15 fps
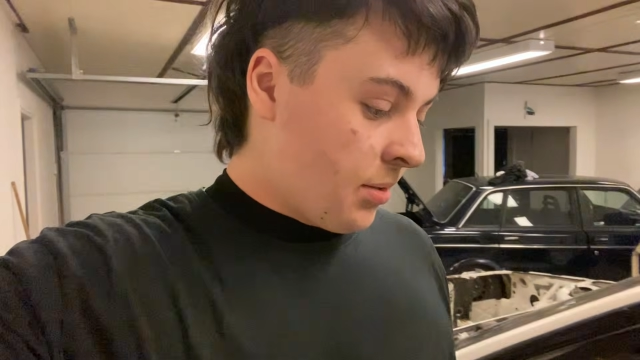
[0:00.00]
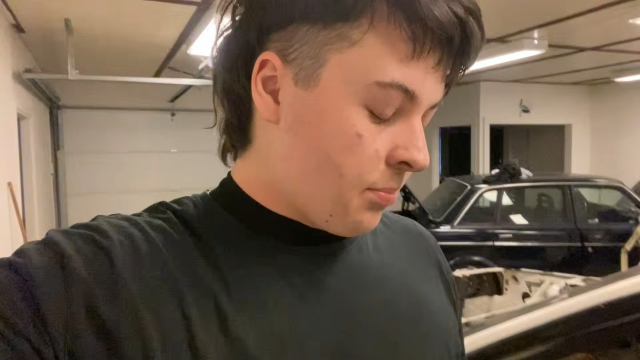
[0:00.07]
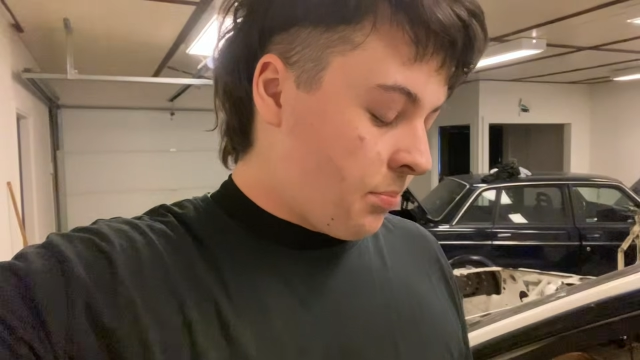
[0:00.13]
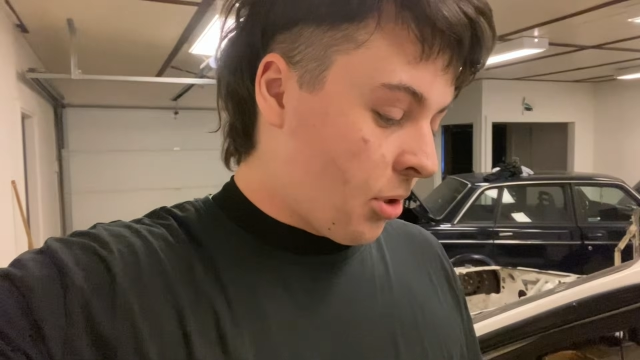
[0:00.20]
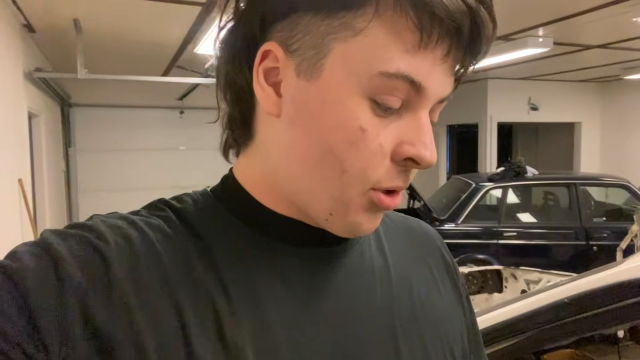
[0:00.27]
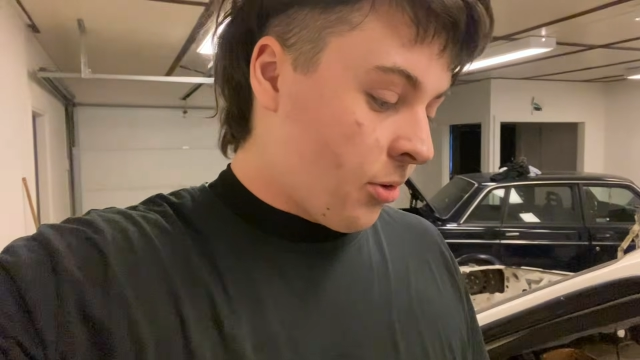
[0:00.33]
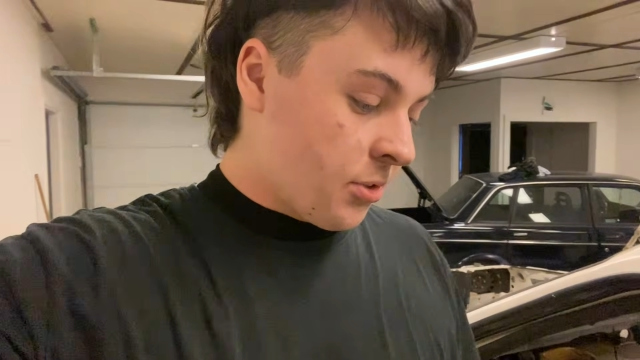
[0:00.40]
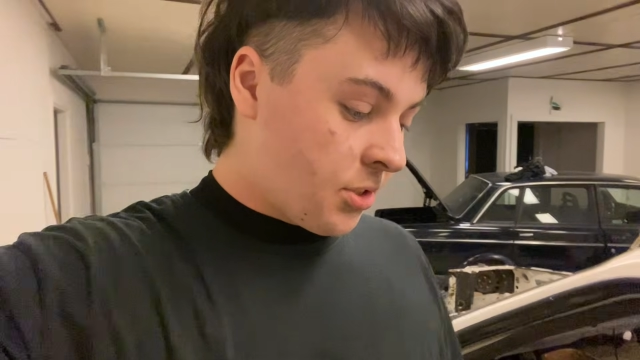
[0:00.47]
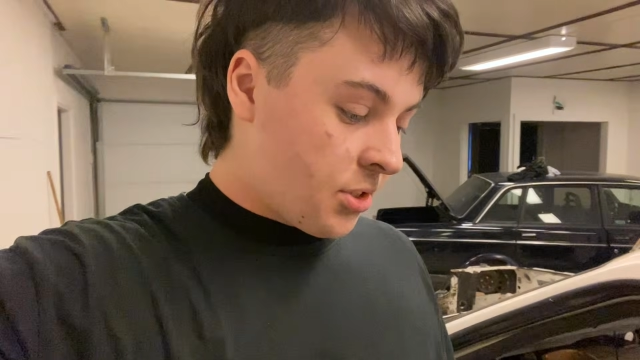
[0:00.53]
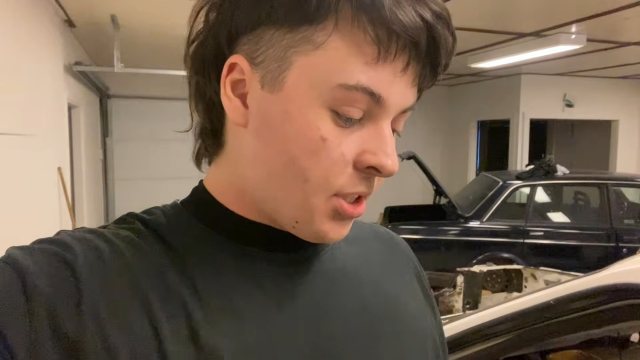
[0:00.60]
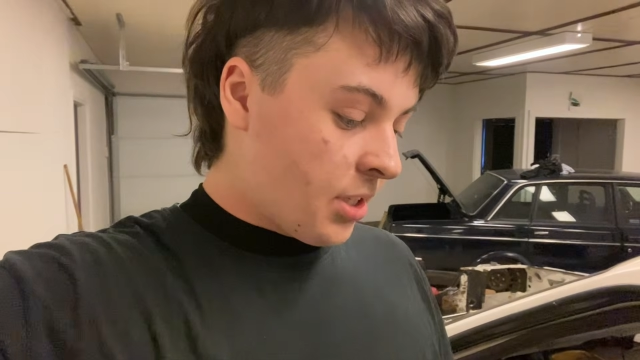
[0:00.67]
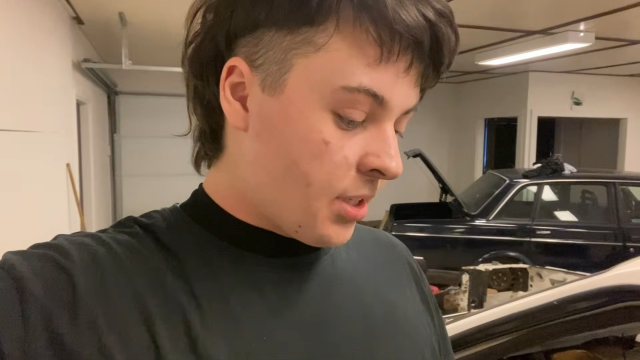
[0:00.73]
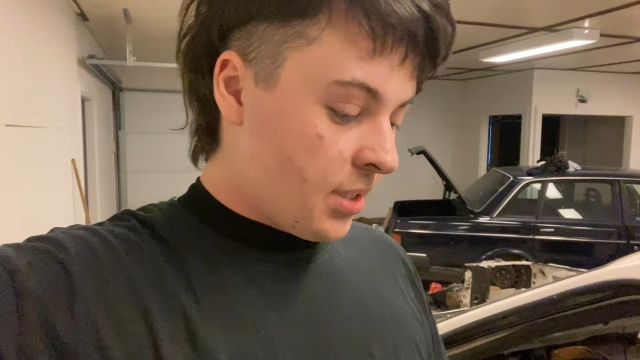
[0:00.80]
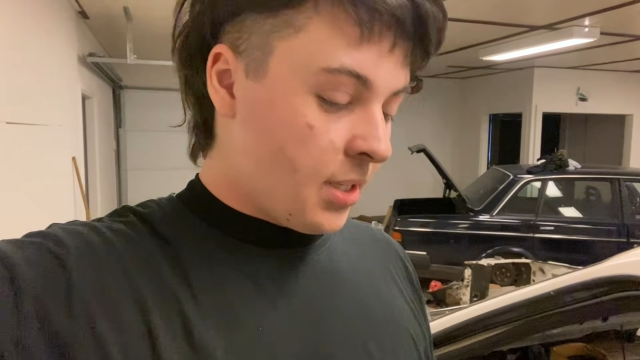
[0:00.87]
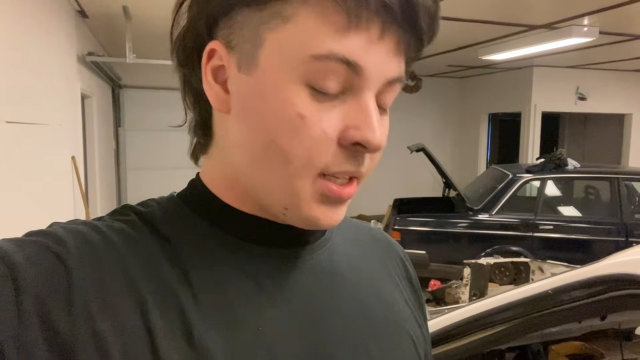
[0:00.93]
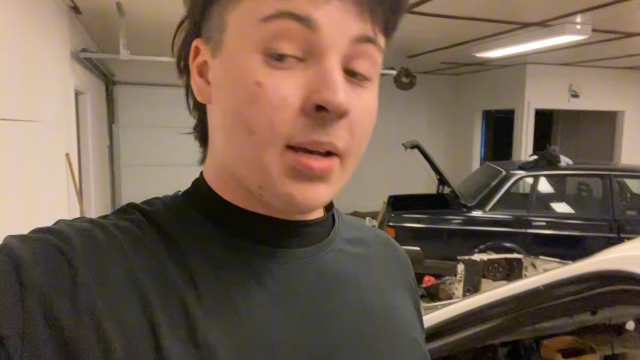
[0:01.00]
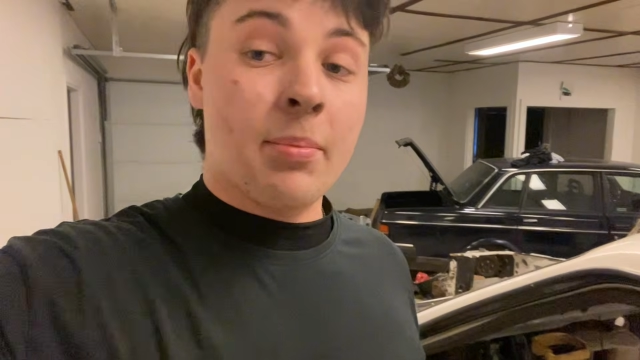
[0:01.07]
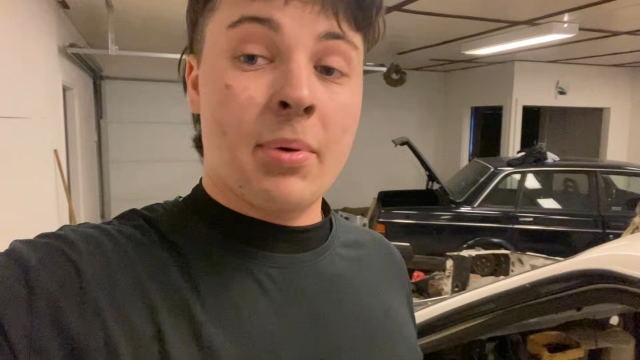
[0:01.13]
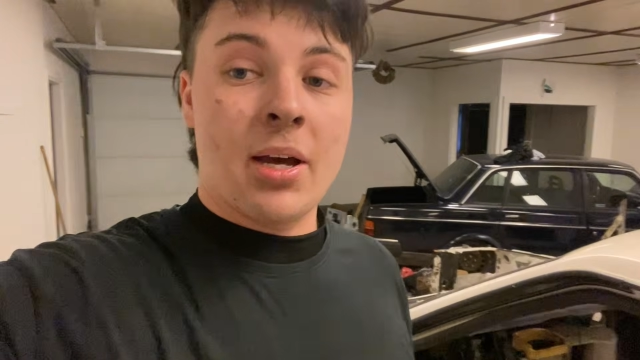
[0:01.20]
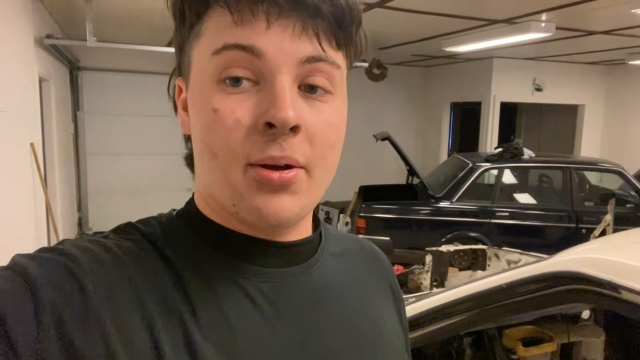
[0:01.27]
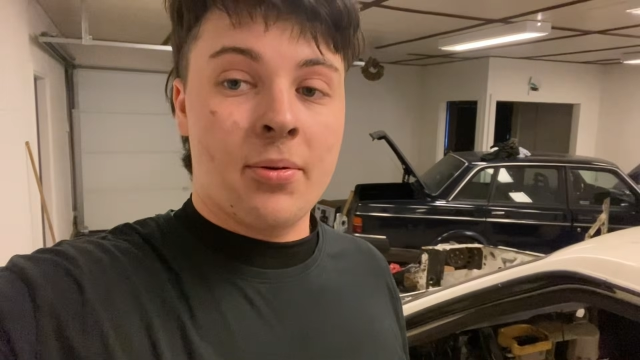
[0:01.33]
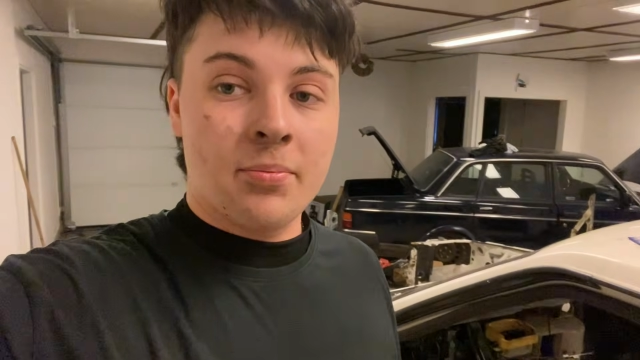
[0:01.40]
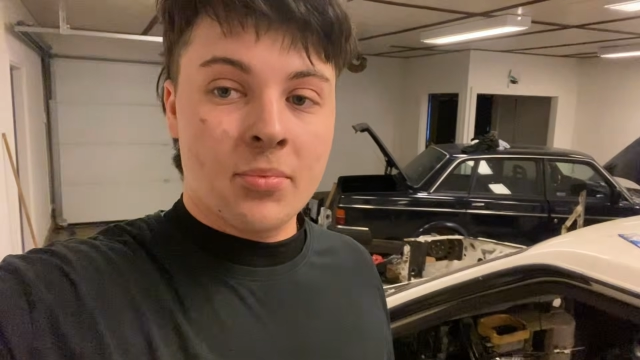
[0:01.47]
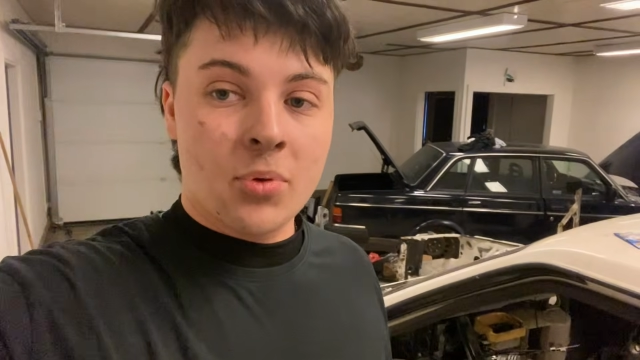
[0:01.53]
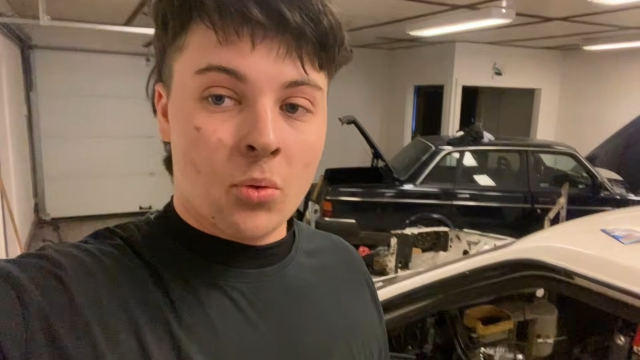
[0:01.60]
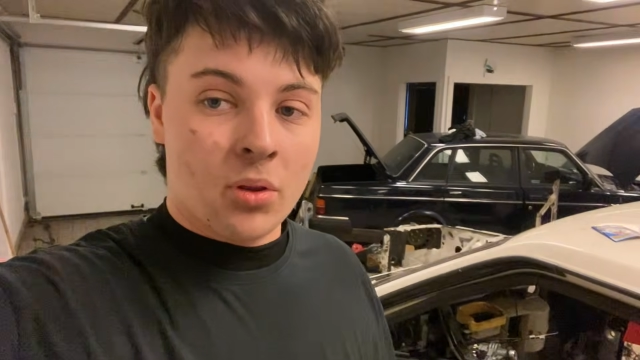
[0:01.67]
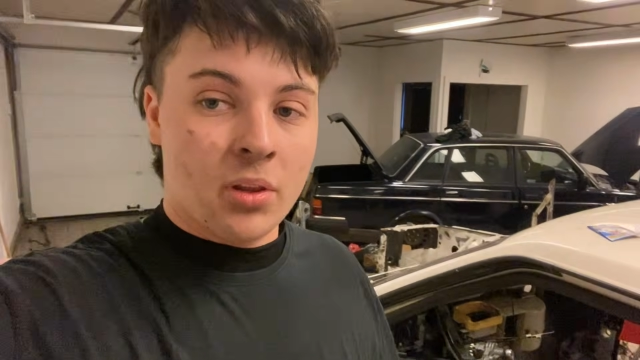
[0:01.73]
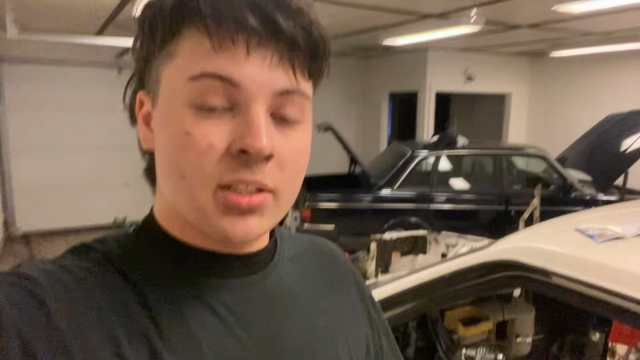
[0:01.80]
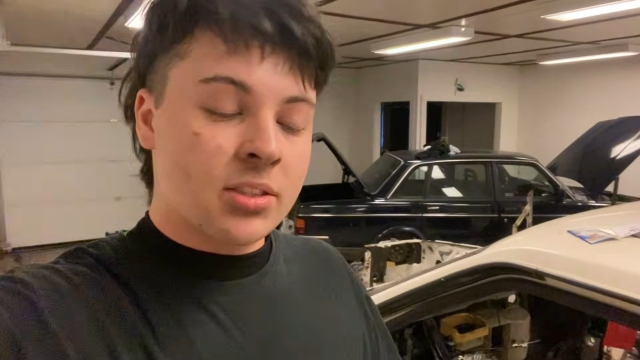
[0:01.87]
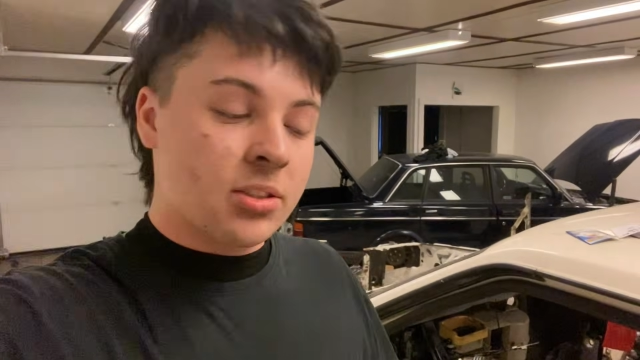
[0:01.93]
post about
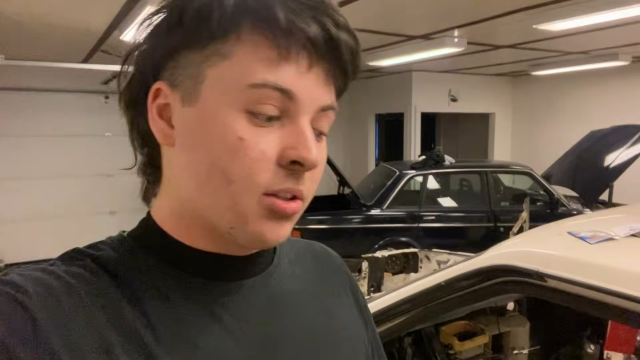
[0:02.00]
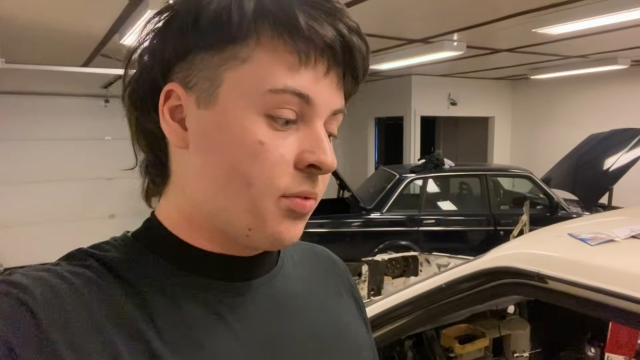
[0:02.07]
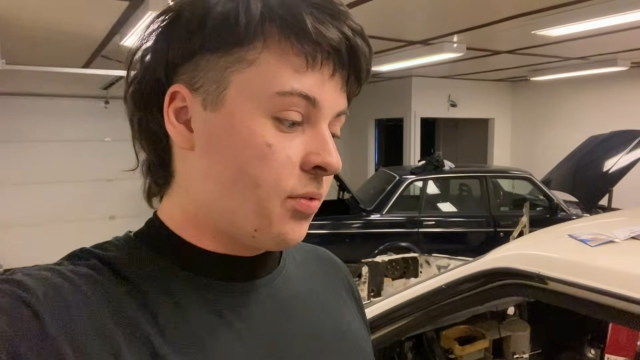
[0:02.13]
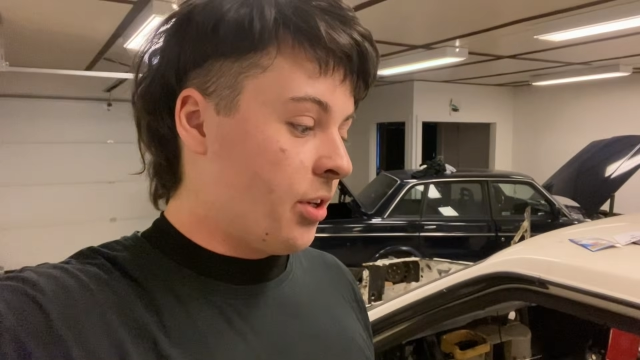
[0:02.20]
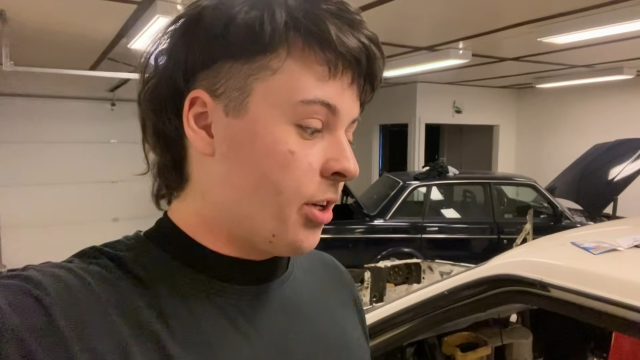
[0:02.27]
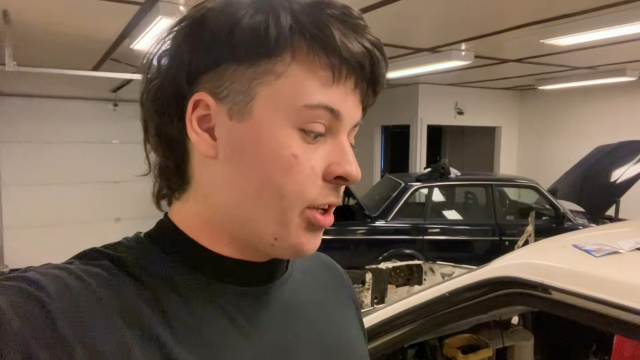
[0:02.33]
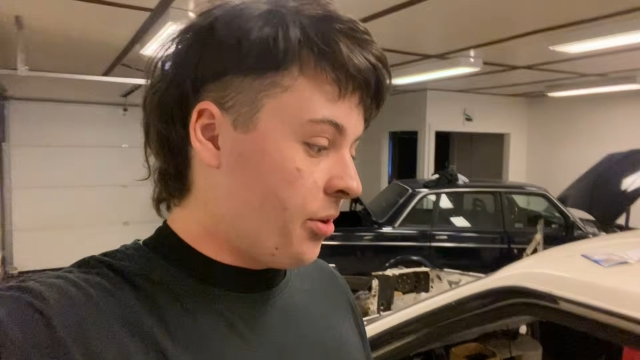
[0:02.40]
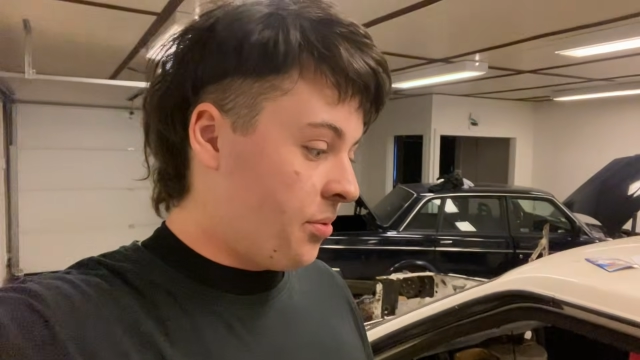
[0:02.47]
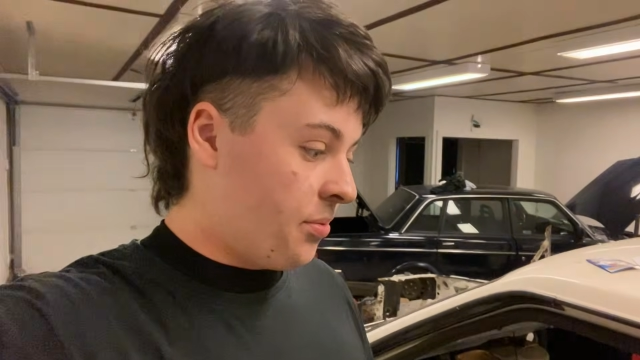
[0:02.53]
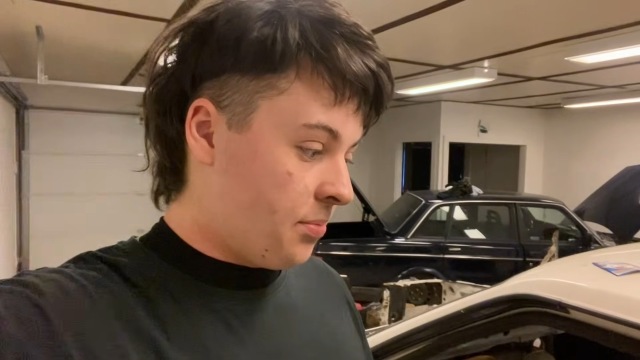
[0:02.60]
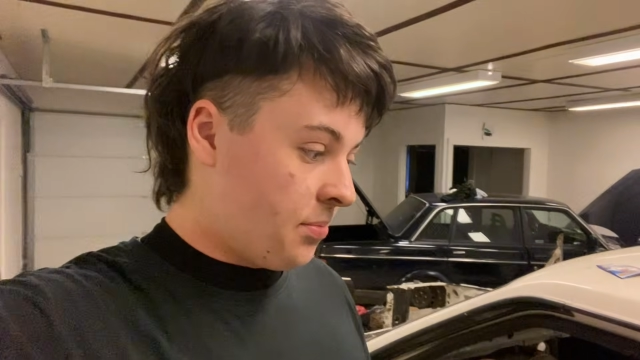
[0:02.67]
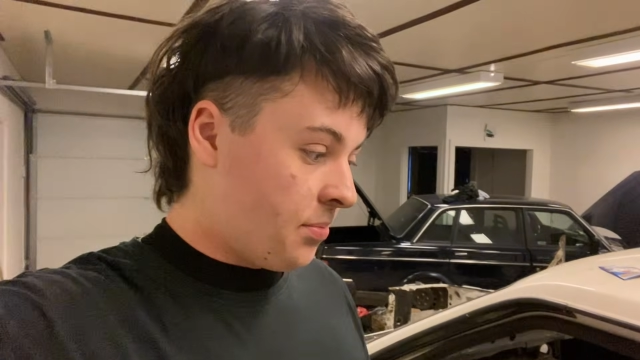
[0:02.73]
all this stuff you do,